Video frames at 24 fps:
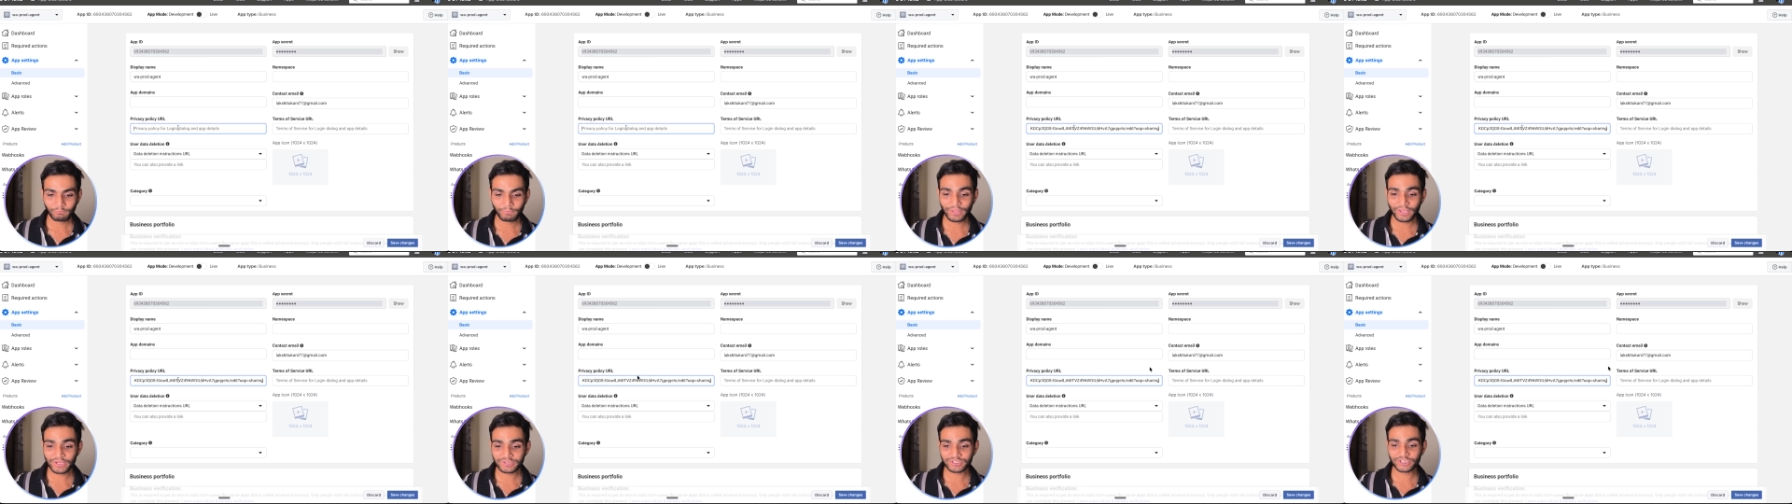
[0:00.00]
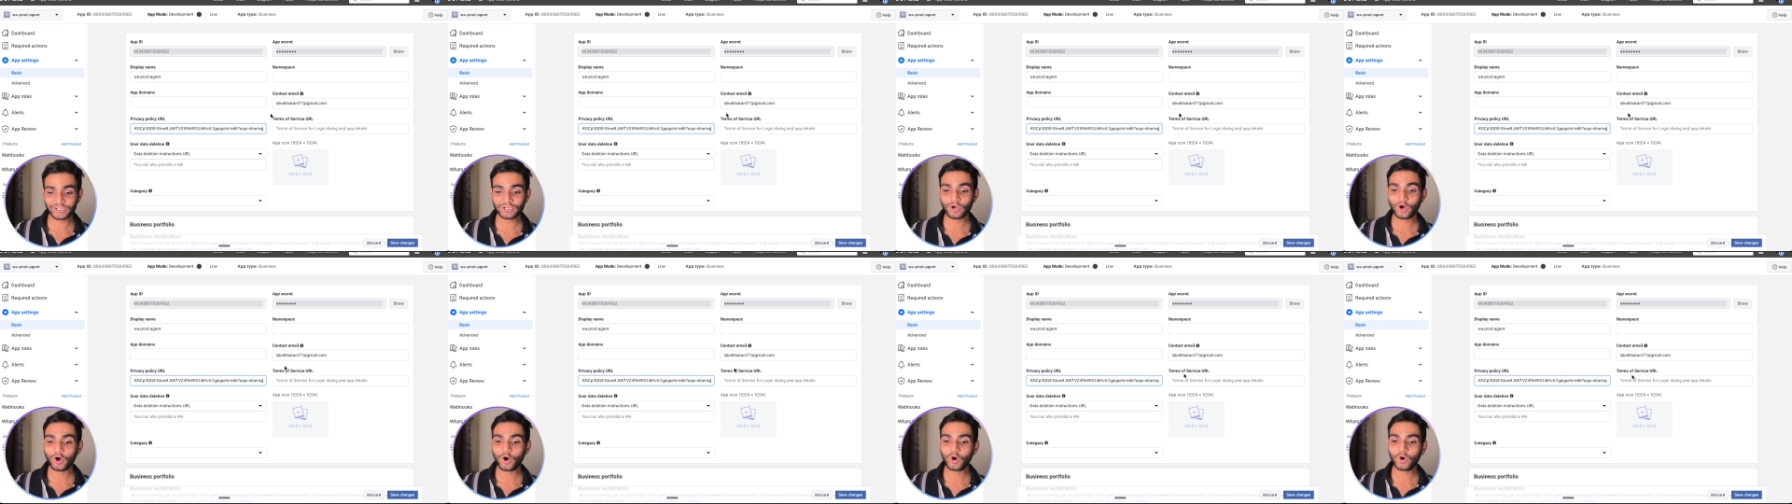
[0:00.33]
paste
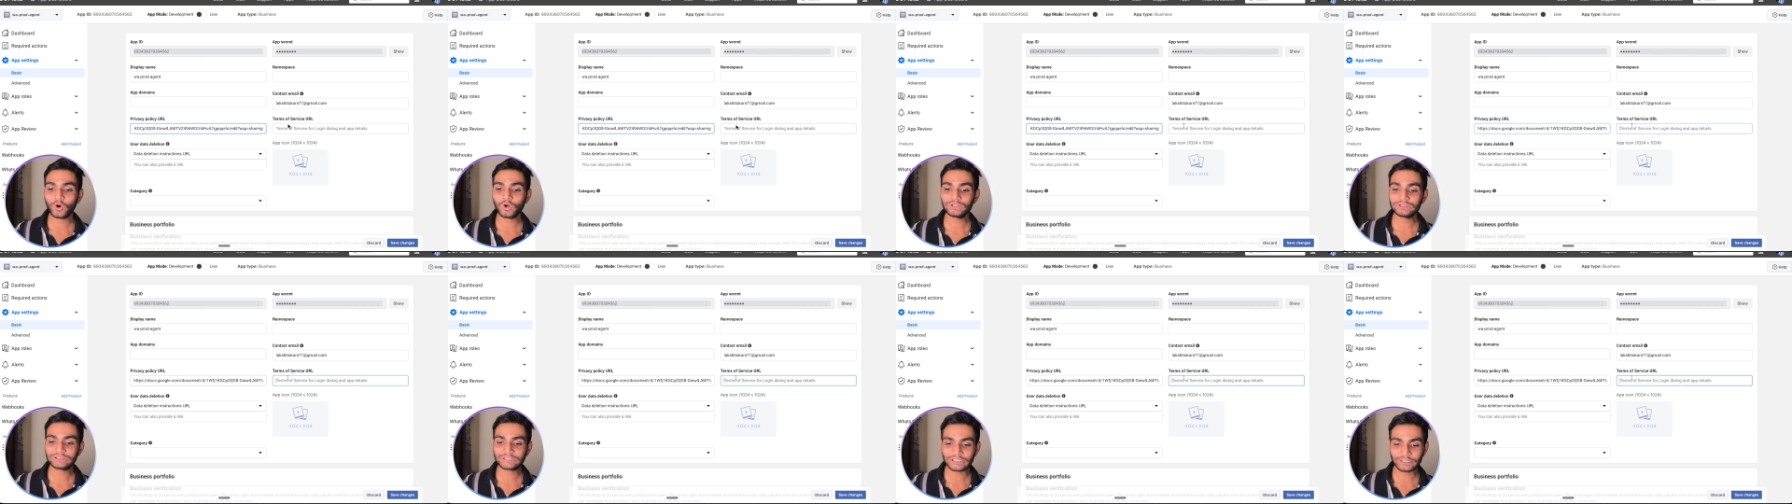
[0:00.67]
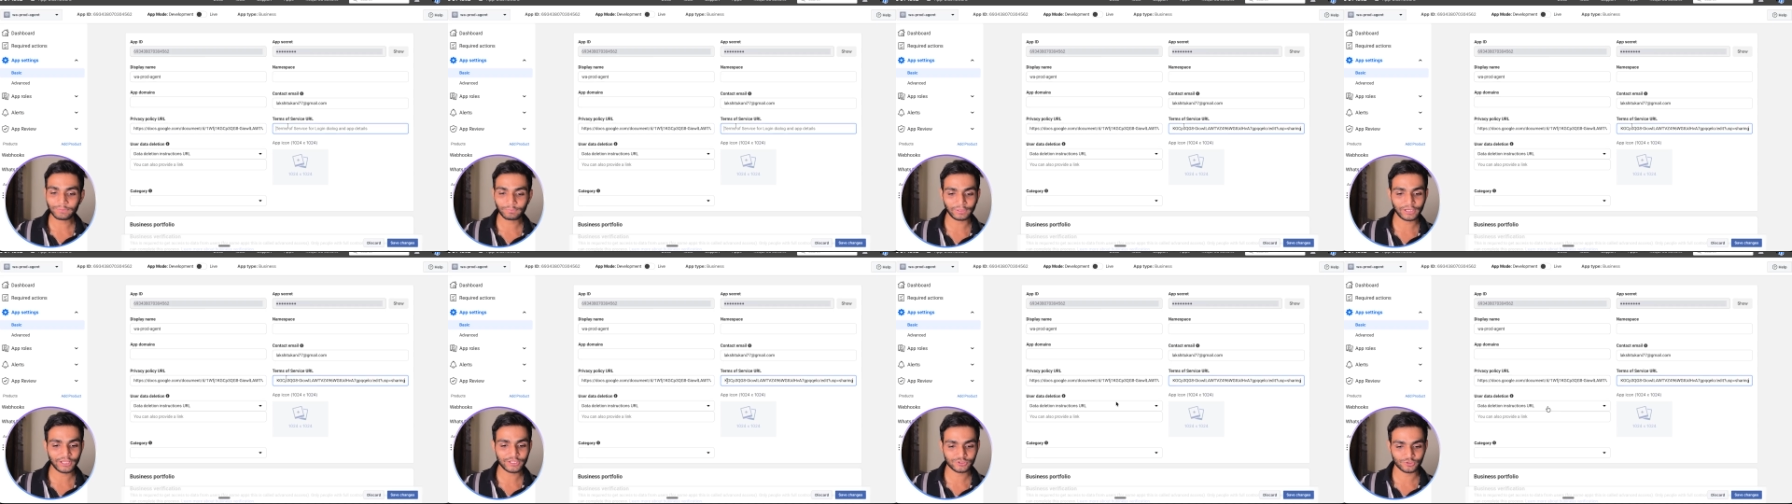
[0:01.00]
in all three
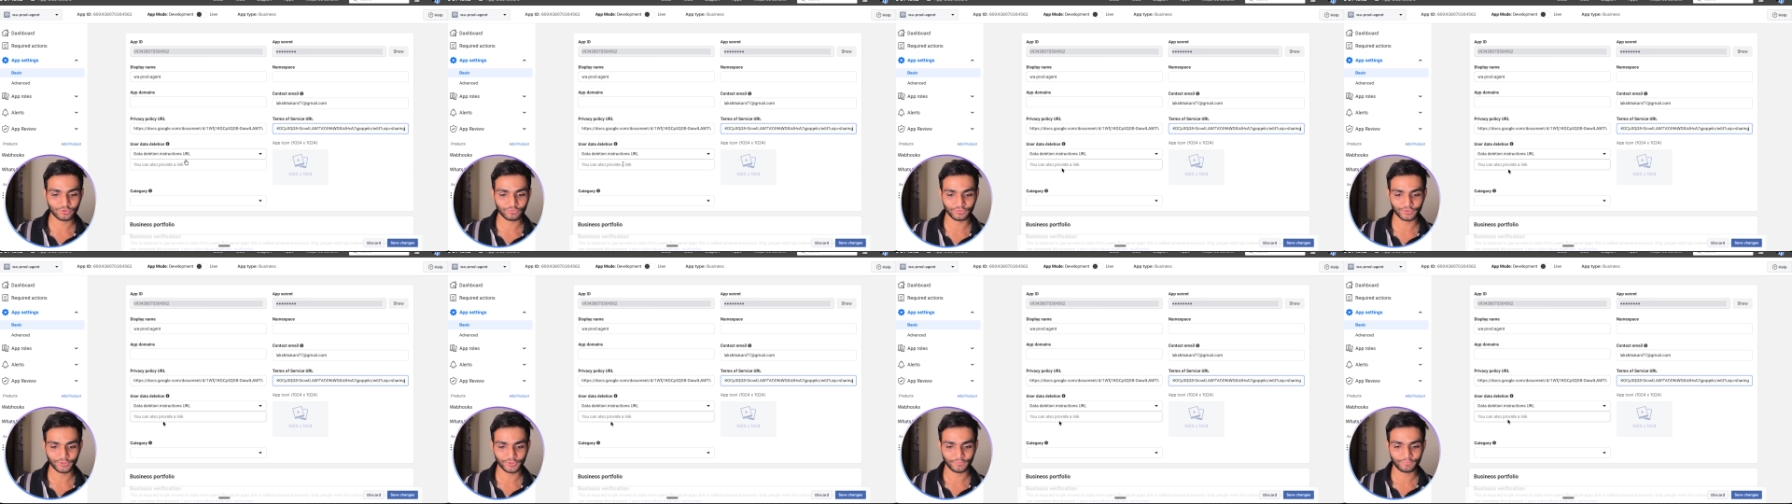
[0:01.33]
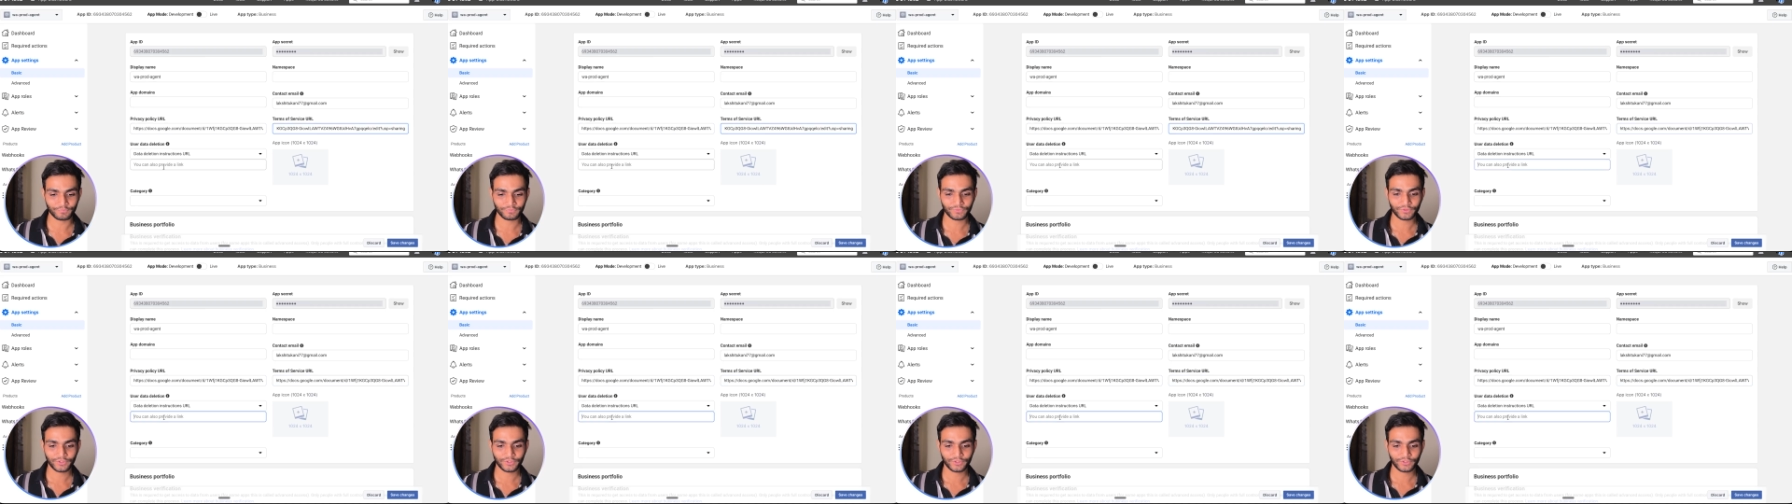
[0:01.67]
places over here.